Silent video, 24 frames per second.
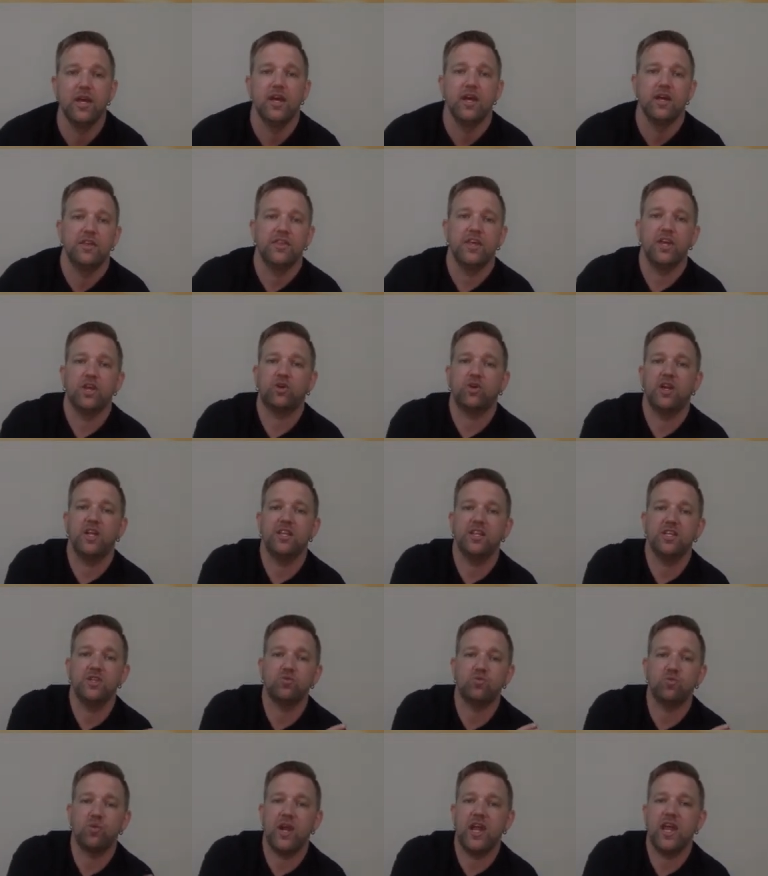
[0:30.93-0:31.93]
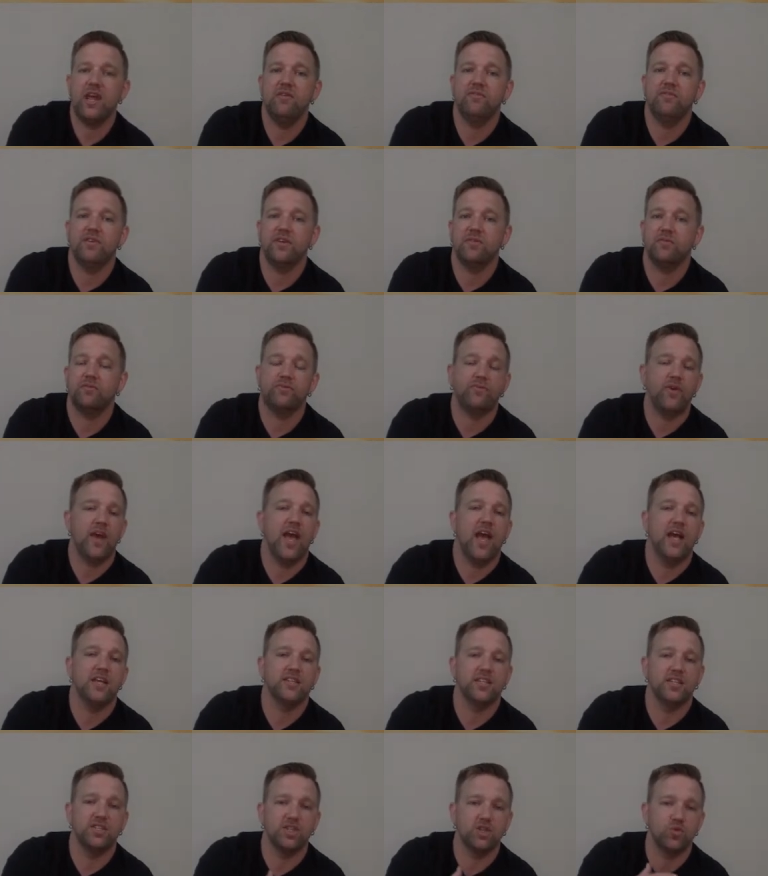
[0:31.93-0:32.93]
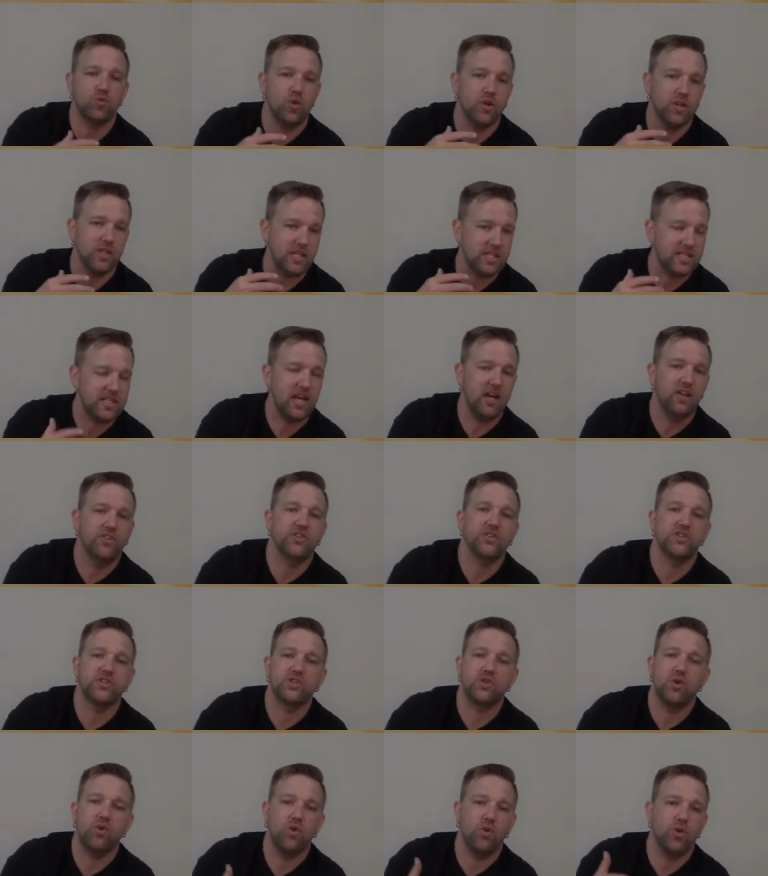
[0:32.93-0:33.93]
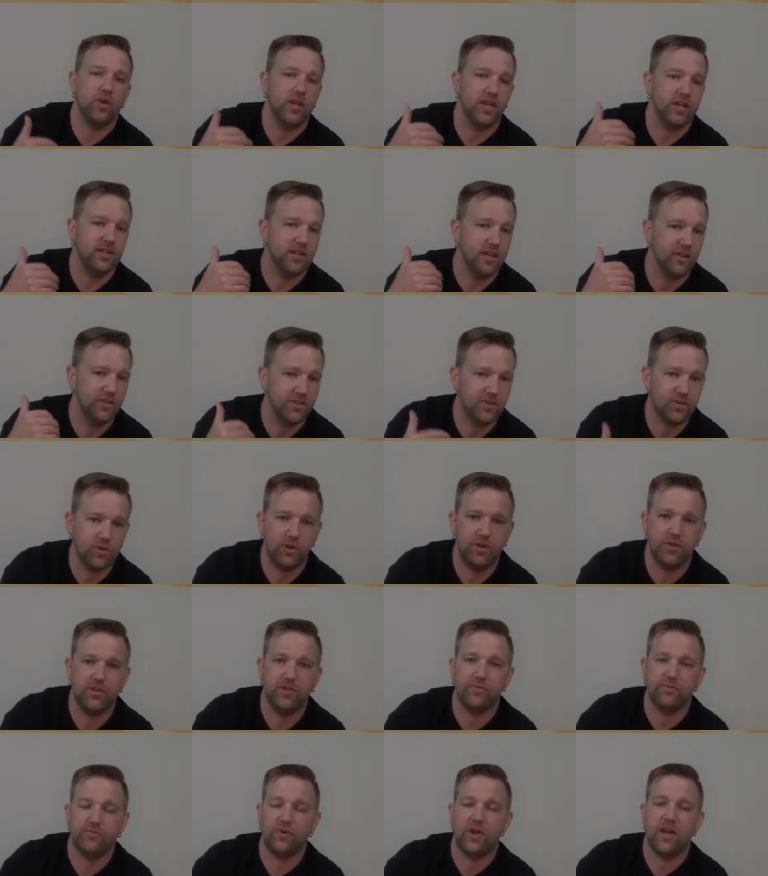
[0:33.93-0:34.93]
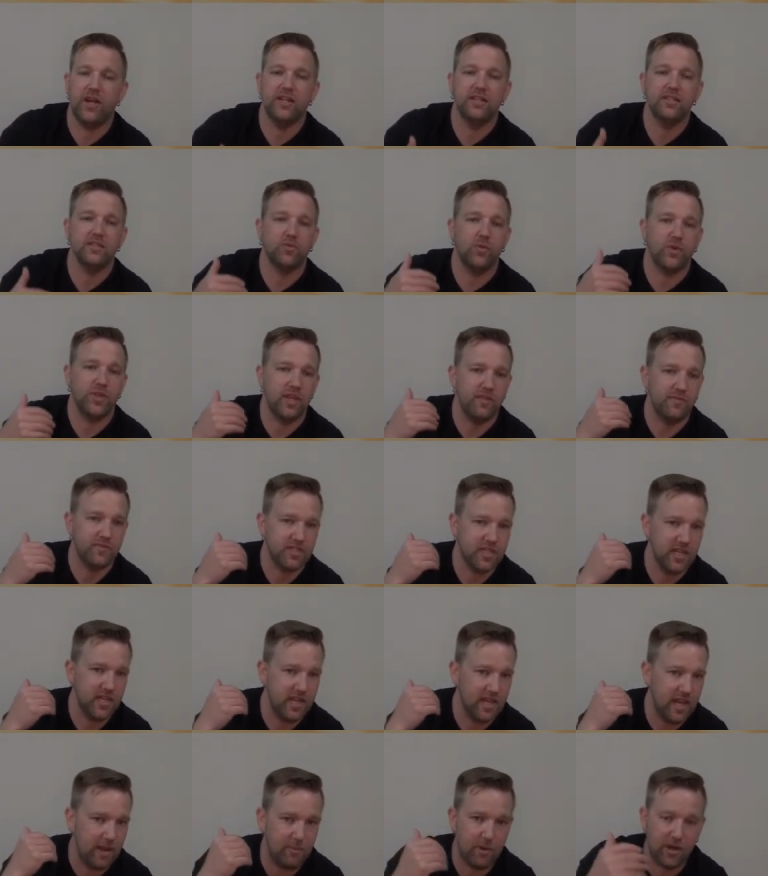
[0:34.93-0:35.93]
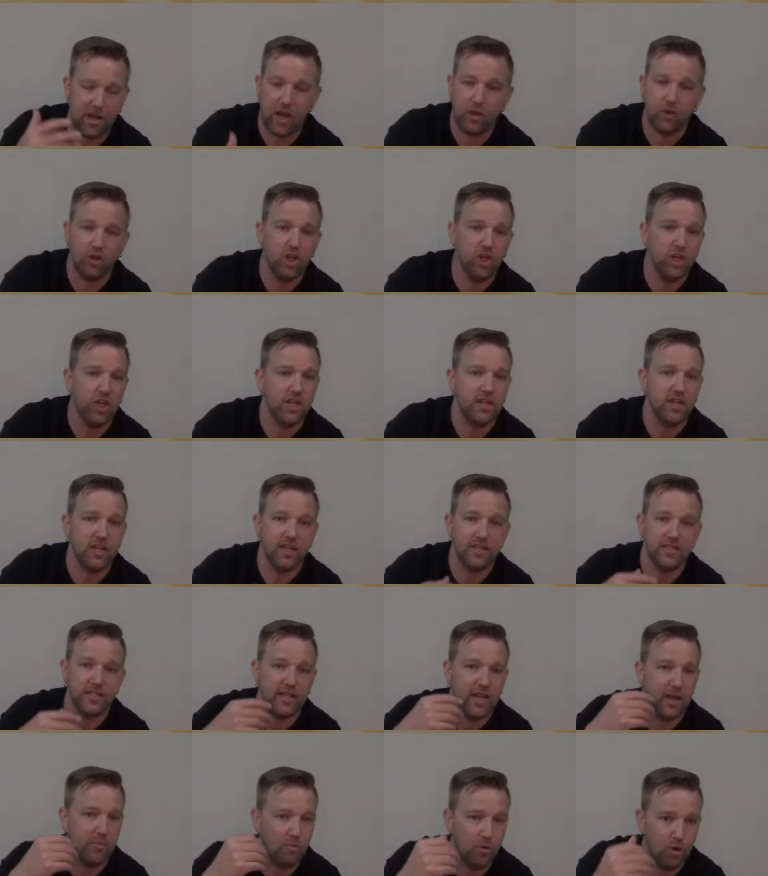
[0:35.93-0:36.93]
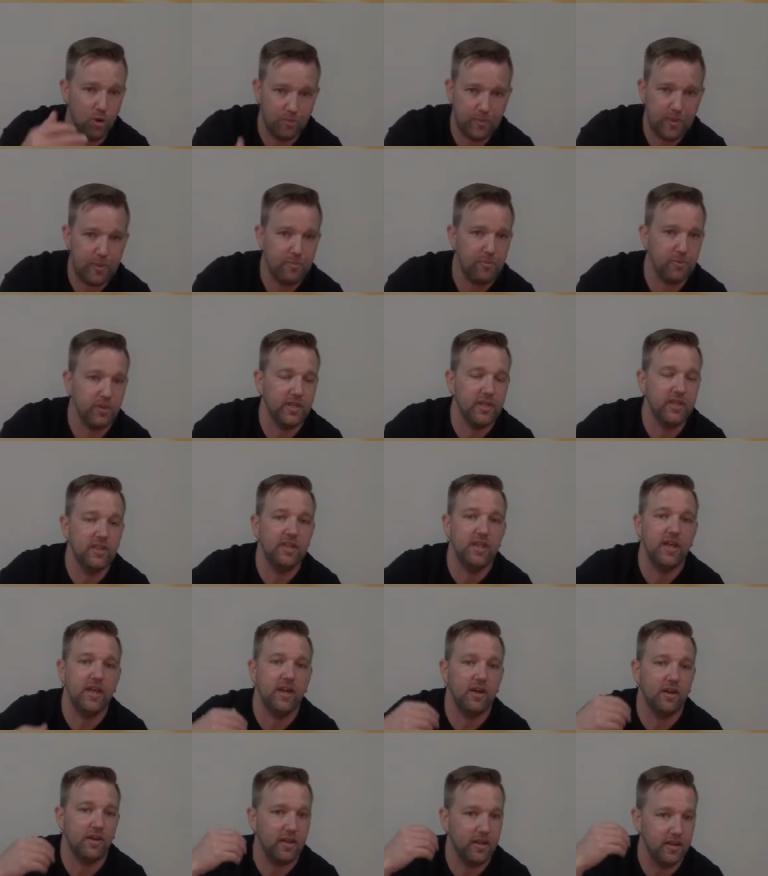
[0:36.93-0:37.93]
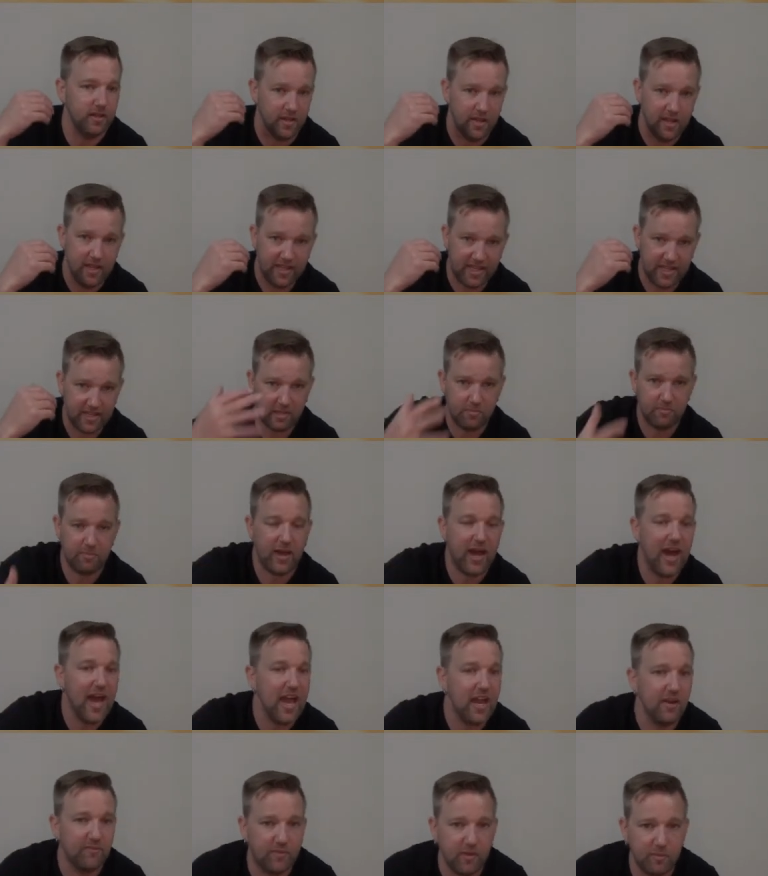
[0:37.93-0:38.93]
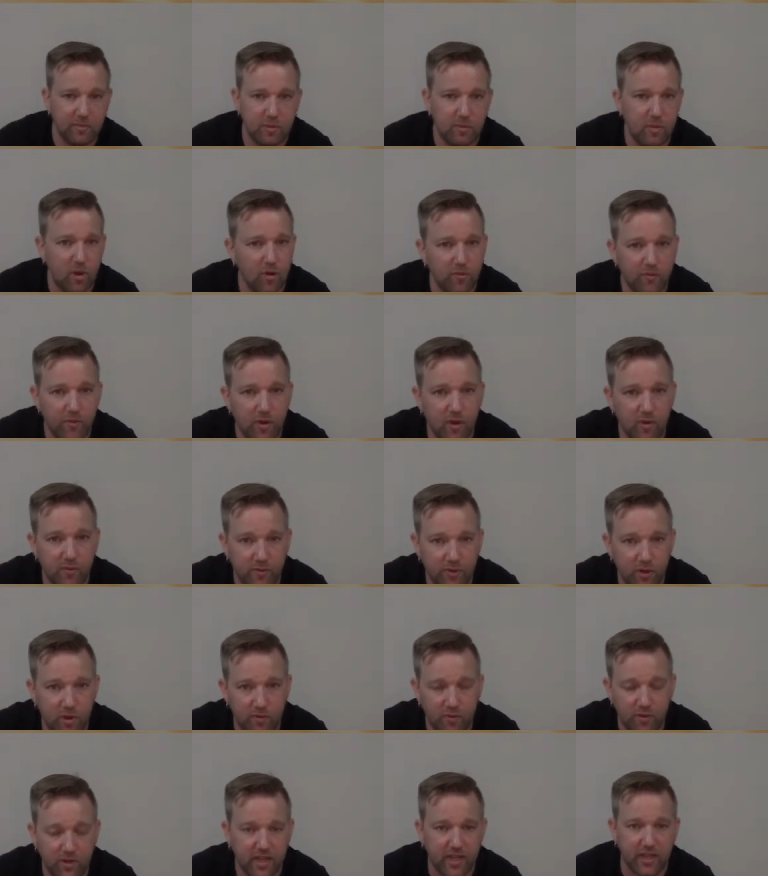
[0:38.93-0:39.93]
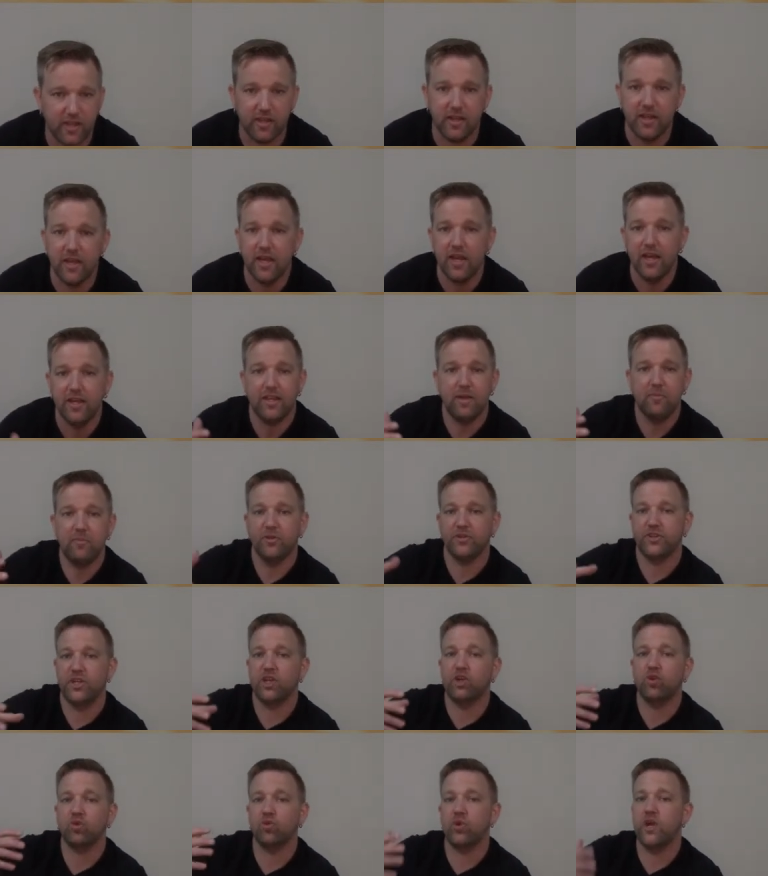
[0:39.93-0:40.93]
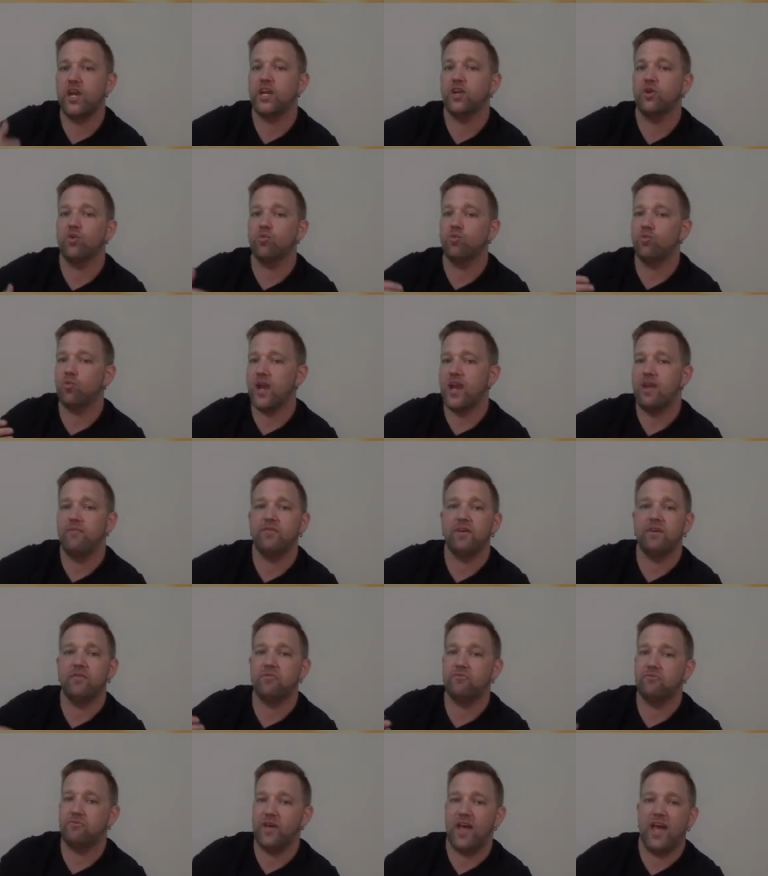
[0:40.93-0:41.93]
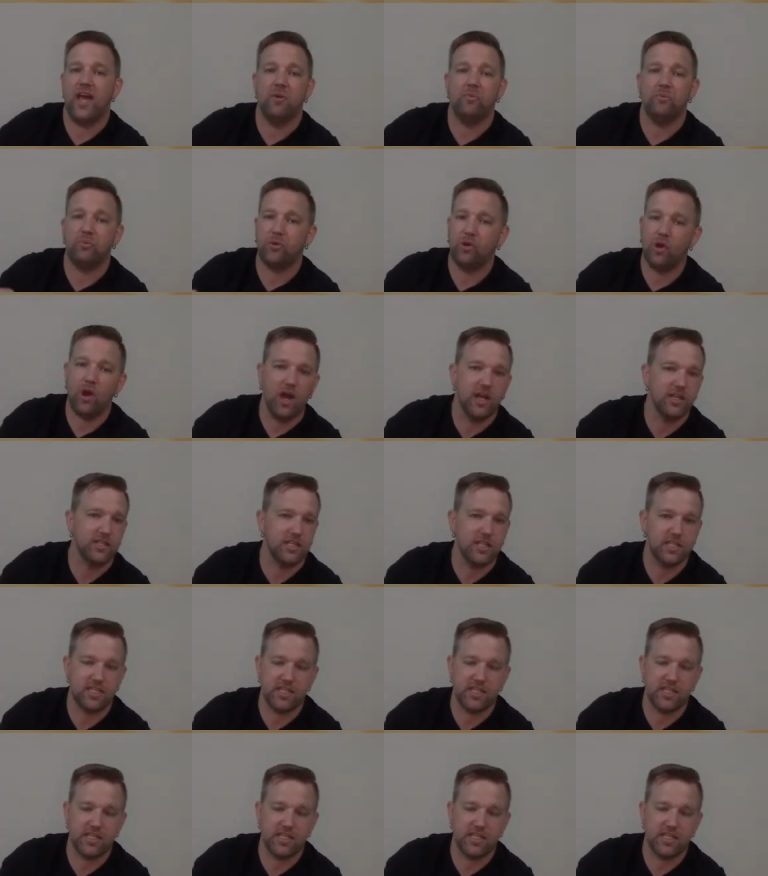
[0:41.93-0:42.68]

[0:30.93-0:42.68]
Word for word: They created these raving fans that just wanted to tell the story and tell the story to their friends when they've seen it about how good it is and get more people in there and get them buying from them over and over and over again. They built a great raving fan process